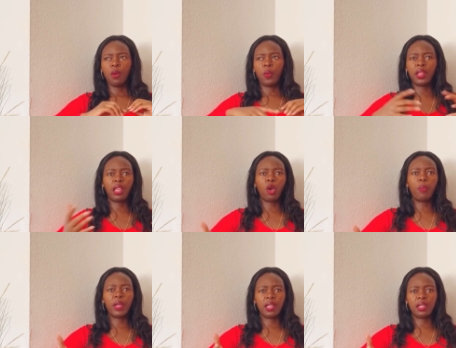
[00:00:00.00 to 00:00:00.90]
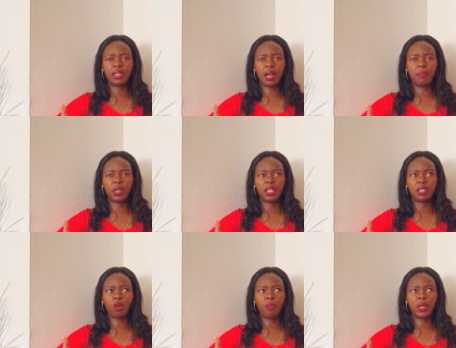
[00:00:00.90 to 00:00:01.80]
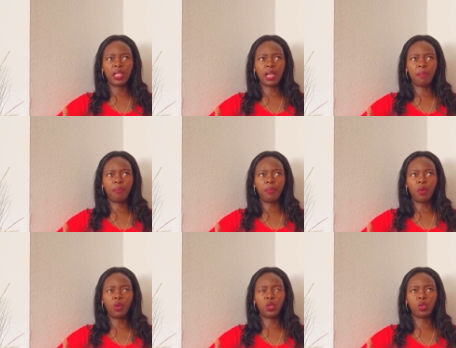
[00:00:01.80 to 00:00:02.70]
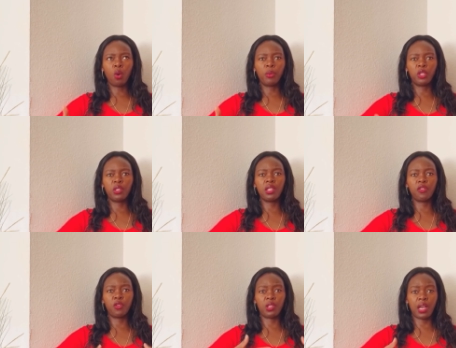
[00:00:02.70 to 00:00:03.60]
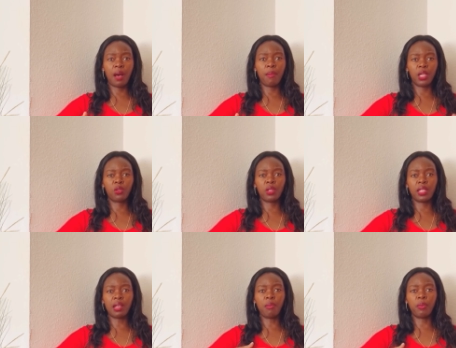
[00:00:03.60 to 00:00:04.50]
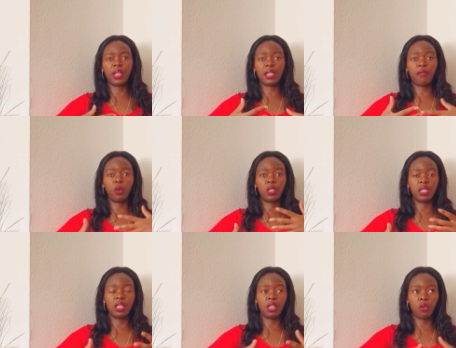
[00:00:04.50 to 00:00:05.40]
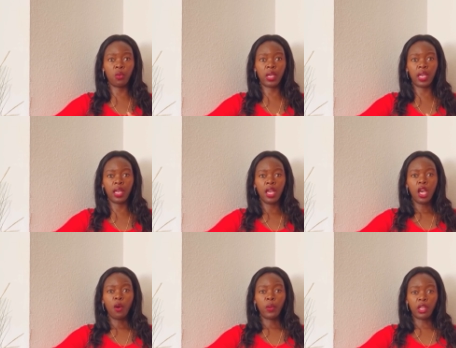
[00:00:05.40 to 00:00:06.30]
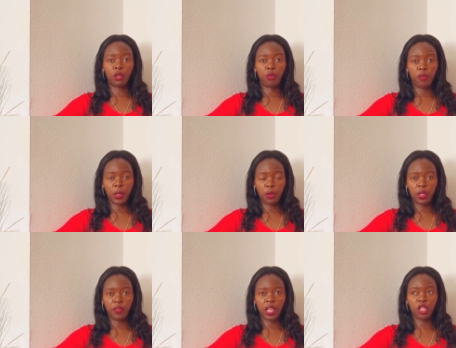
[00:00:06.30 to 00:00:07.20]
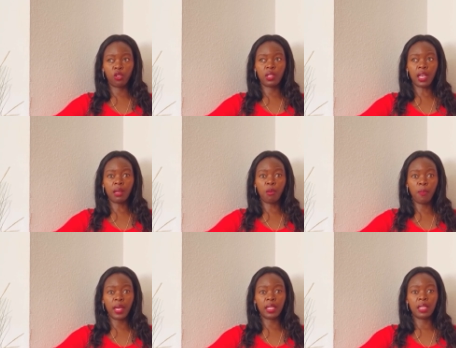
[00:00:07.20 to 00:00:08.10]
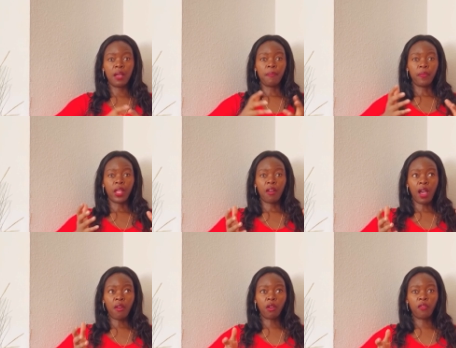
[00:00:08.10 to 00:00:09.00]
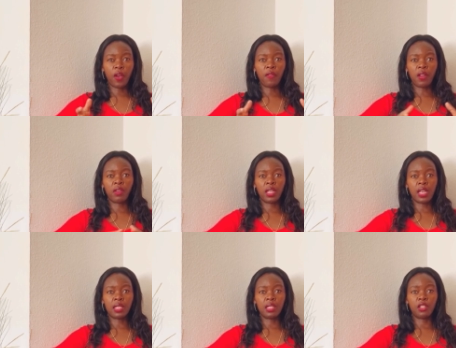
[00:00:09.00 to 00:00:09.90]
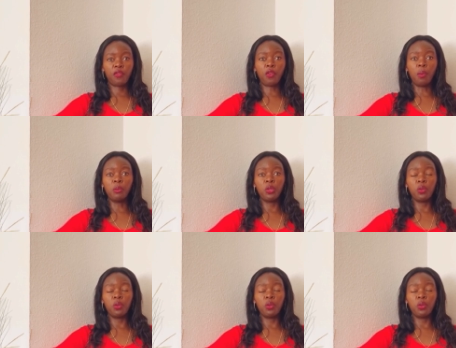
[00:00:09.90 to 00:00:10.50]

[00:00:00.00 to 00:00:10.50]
when they opened it up, it opened up also opportunities for scammers. So there are some people that have gotten in the UK without proper qualifications. At the moment, around 500 nurses from